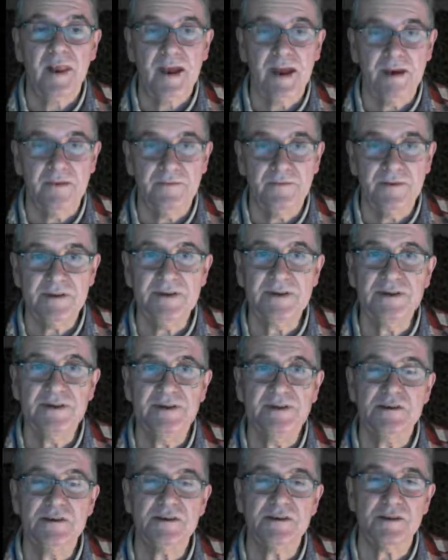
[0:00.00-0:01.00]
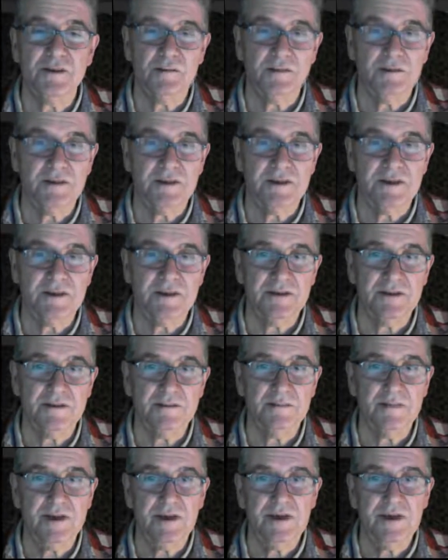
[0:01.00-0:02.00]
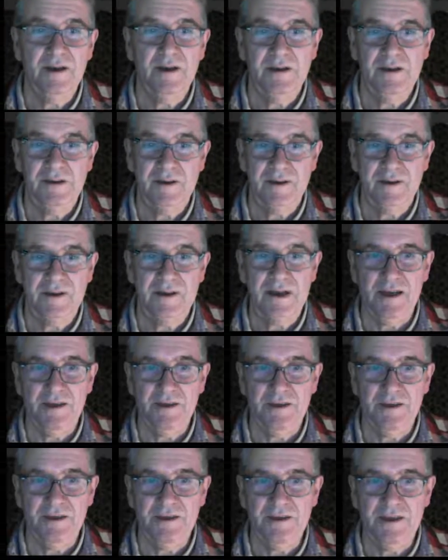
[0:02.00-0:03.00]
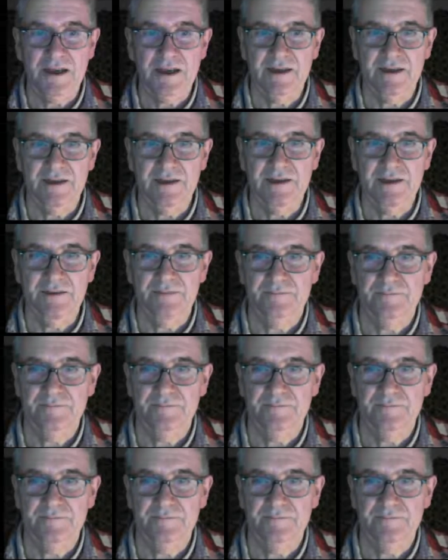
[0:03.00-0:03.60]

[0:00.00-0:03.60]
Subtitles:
have visited the solar system and they understand.